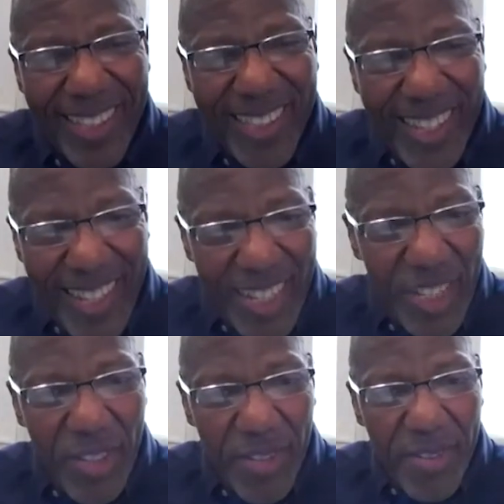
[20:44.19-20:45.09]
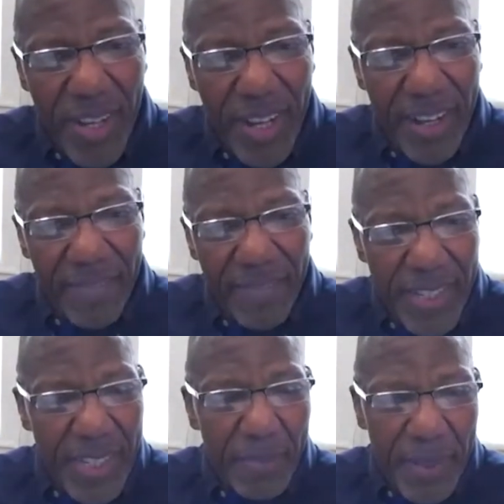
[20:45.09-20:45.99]
the issue of
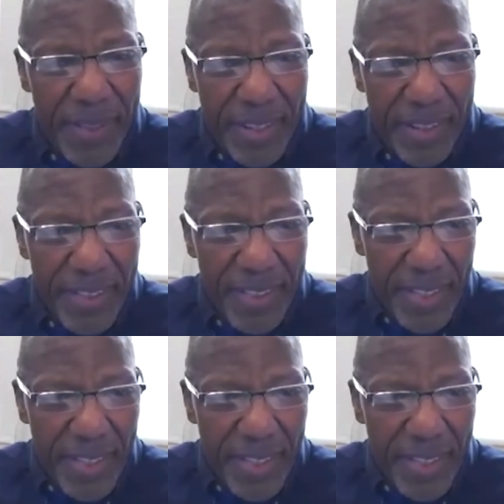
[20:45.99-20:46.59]
disciplinary